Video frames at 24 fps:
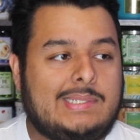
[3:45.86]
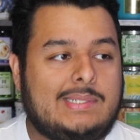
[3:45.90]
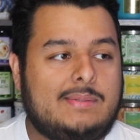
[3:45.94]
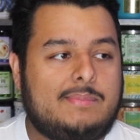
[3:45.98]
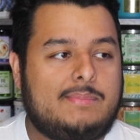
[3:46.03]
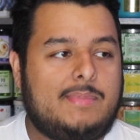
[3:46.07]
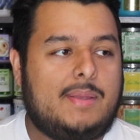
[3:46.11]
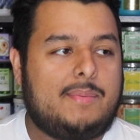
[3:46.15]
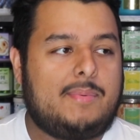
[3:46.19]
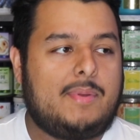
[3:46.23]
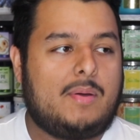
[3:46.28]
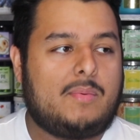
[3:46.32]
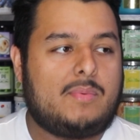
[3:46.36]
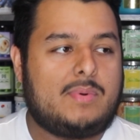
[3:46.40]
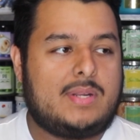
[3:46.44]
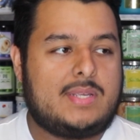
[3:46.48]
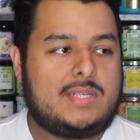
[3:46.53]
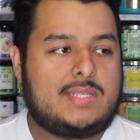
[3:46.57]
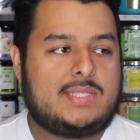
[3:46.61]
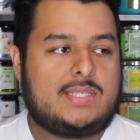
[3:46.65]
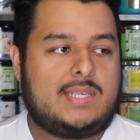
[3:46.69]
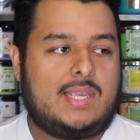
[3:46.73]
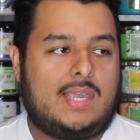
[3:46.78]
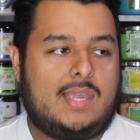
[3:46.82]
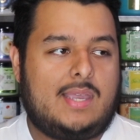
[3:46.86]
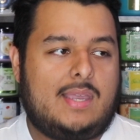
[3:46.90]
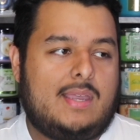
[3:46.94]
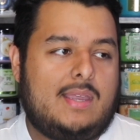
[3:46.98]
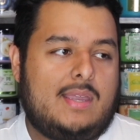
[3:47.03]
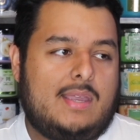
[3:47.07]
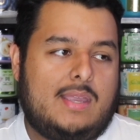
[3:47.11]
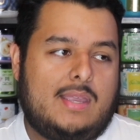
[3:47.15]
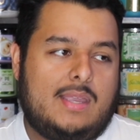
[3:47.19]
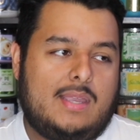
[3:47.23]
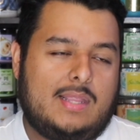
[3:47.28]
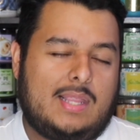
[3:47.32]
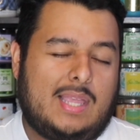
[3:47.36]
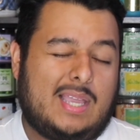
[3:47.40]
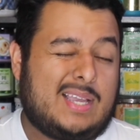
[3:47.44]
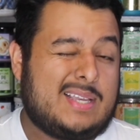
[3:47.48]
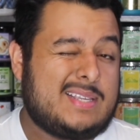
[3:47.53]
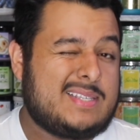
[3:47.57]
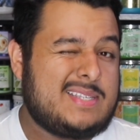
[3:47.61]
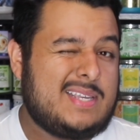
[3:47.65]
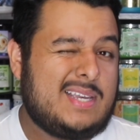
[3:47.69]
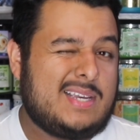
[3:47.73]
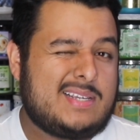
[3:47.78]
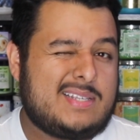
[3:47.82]
Maybe I want to say like a
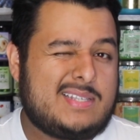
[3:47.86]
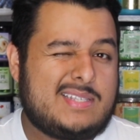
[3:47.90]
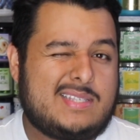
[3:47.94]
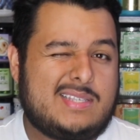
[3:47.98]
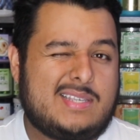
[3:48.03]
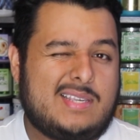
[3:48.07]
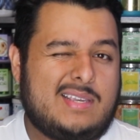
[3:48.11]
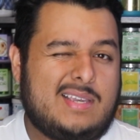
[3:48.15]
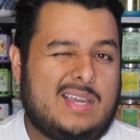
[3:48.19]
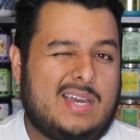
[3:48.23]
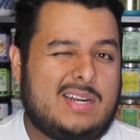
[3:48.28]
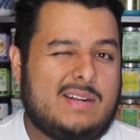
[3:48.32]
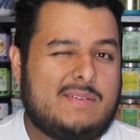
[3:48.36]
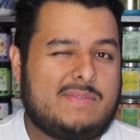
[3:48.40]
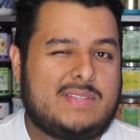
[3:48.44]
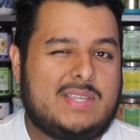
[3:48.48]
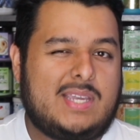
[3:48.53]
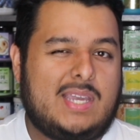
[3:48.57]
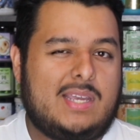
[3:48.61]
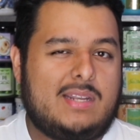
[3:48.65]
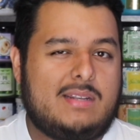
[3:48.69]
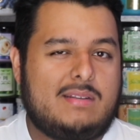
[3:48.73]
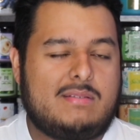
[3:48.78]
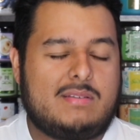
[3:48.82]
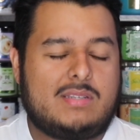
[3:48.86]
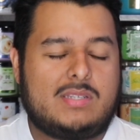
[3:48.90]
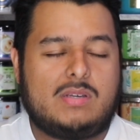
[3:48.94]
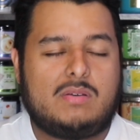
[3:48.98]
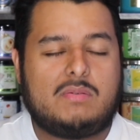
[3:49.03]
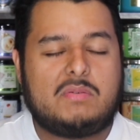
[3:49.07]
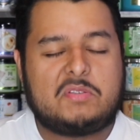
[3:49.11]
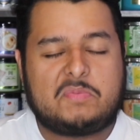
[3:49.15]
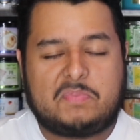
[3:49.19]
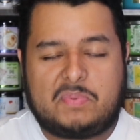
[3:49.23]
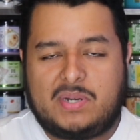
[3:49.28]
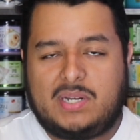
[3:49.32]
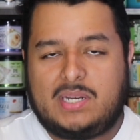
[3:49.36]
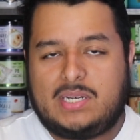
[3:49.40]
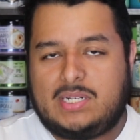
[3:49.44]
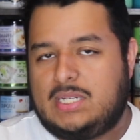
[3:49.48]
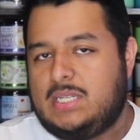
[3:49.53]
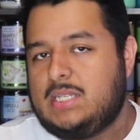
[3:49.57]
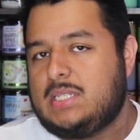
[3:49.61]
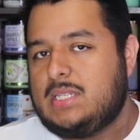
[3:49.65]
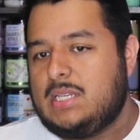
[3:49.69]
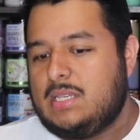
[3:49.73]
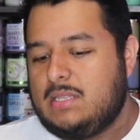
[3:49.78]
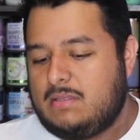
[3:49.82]
6 out of 10. So it was pretty
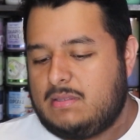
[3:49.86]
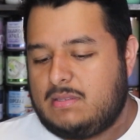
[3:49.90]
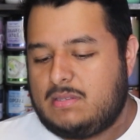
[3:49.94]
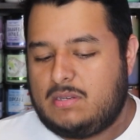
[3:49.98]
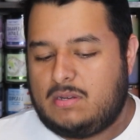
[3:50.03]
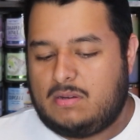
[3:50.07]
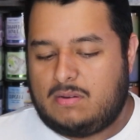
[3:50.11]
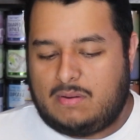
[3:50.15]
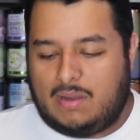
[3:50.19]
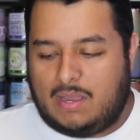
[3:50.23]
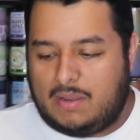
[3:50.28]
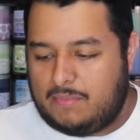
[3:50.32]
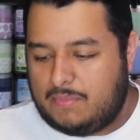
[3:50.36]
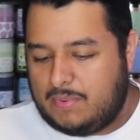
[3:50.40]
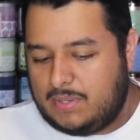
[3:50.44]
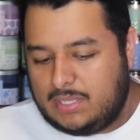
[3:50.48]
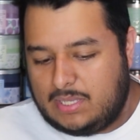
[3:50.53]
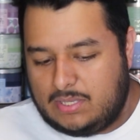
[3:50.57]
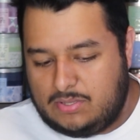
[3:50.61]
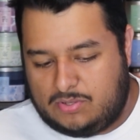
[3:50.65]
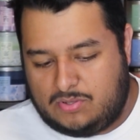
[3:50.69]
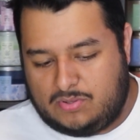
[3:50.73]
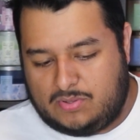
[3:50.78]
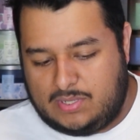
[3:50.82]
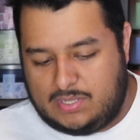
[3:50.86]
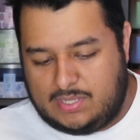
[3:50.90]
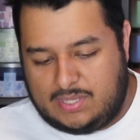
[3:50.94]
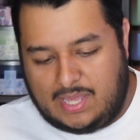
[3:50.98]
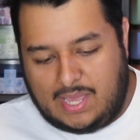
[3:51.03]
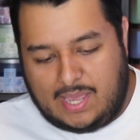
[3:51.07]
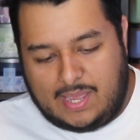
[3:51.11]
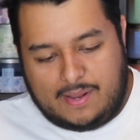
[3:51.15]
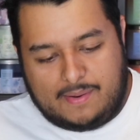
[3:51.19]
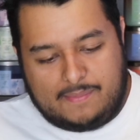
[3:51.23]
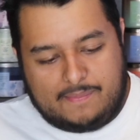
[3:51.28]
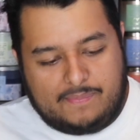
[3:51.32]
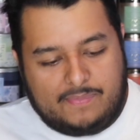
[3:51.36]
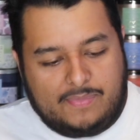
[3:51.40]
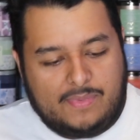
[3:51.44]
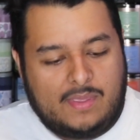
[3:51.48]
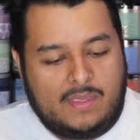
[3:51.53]
decent. So I really enjoyed that.